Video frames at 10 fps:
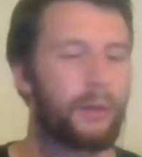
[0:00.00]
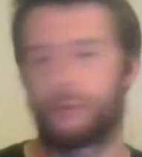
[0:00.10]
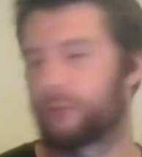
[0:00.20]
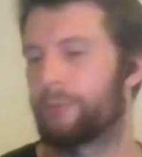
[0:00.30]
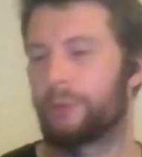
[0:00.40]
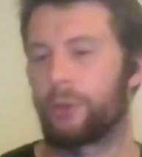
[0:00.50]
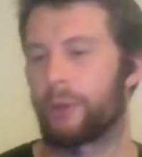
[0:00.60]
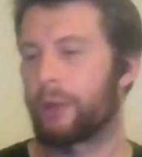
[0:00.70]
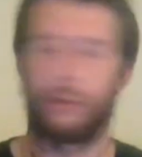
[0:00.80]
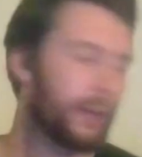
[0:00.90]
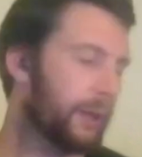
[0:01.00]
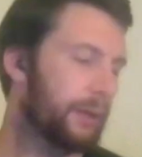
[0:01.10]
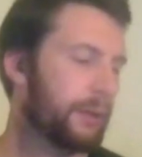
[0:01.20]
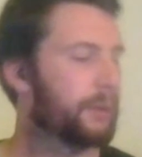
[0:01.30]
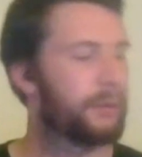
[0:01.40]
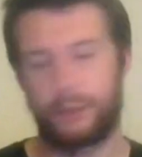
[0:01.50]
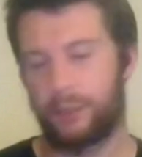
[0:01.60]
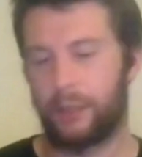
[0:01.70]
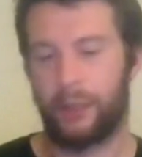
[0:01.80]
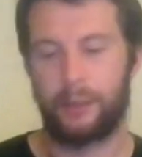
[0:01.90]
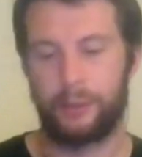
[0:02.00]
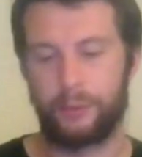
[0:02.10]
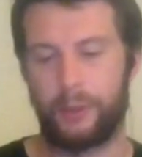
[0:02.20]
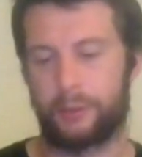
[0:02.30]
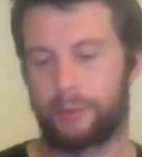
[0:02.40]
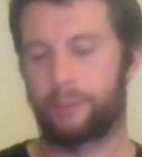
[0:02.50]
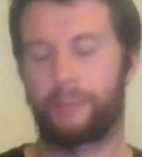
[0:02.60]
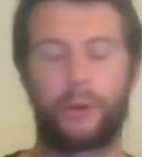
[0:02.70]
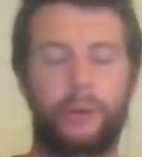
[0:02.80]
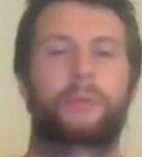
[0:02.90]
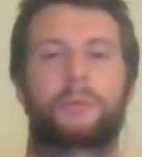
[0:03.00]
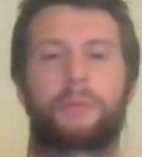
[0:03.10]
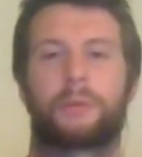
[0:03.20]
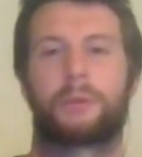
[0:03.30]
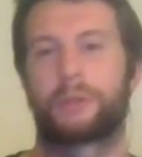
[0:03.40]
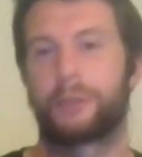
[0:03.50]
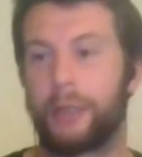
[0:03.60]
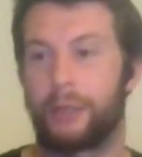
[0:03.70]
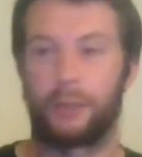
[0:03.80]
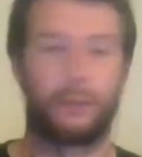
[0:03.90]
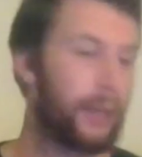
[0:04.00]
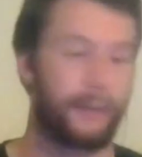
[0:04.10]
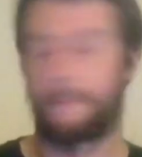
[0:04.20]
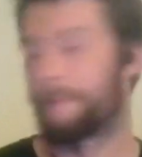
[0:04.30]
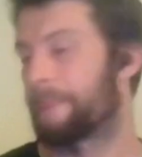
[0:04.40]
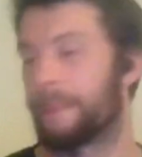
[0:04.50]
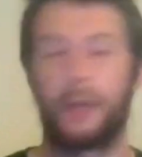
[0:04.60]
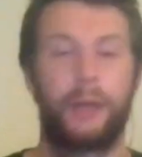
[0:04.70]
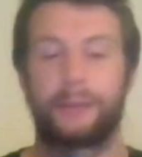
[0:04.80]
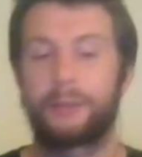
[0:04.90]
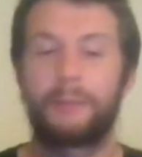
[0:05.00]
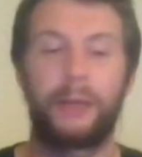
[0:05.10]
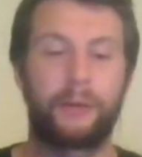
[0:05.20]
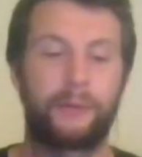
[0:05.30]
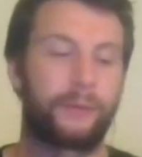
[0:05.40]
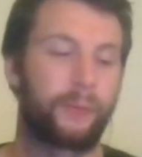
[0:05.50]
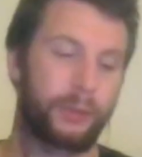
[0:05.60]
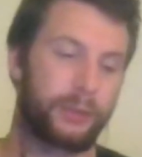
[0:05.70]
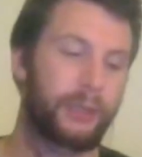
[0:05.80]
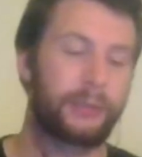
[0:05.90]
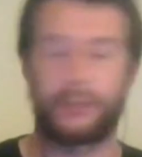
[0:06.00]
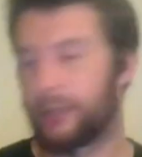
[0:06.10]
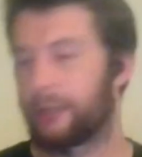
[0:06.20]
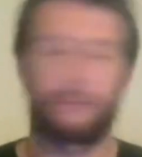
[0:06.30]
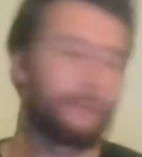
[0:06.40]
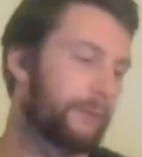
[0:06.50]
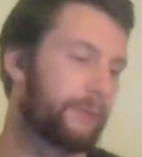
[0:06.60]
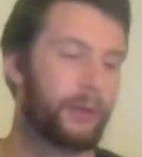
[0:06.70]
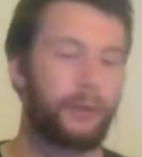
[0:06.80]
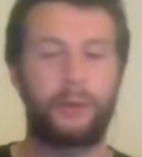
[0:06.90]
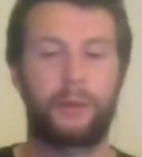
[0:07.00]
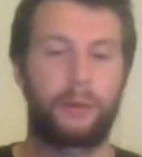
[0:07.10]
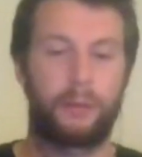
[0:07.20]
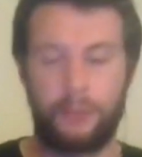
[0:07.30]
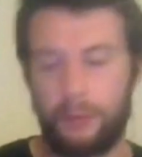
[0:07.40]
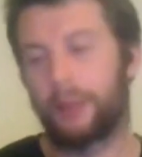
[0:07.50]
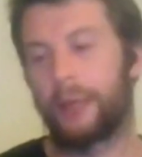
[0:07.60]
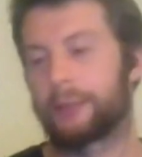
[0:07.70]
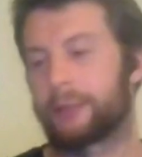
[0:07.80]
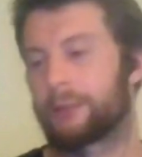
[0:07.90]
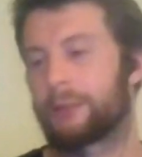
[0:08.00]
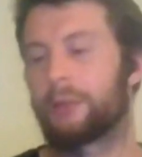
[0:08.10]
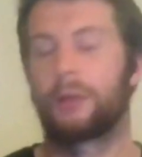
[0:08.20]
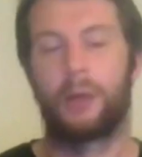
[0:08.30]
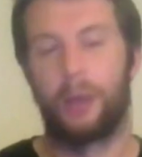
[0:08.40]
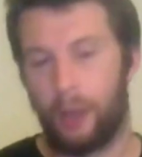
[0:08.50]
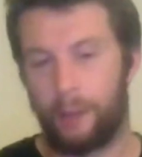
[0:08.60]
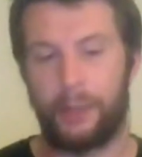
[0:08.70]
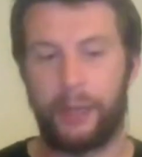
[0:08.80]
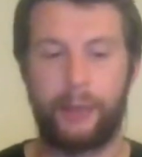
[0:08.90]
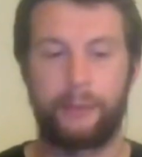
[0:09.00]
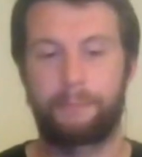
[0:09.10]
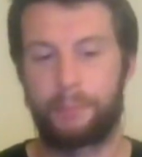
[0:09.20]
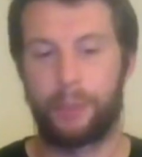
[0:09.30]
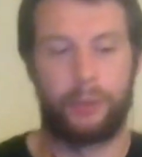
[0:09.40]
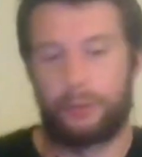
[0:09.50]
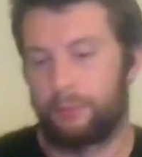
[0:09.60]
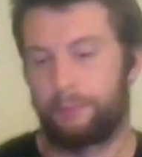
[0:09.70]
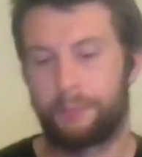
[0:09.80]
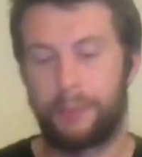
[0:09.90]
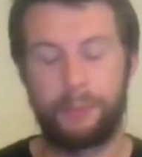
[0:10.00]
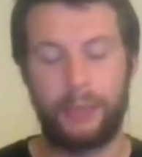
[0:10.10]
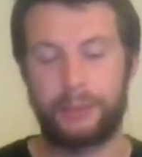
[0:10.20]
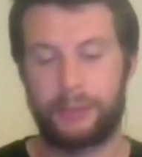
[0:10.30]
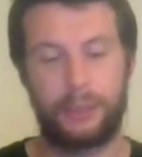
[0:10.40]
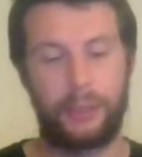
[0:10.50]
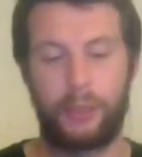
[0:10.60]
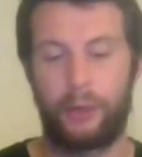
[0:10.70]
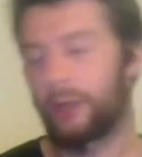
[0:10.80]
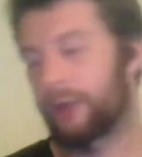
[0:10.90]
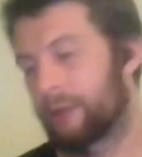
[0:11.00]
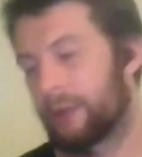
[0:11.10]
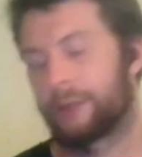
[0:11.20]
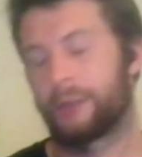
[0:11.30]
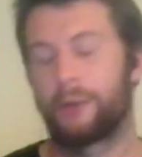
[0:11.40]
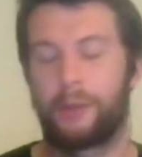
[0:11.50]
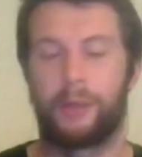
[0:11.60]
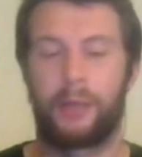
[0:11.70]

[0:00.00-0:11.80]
super quick. Okay, today this worked. Tomorrow doesn't matter if it worked yesterday. We've learned. Let's apply it, but be plasticine. Okay, let's go to the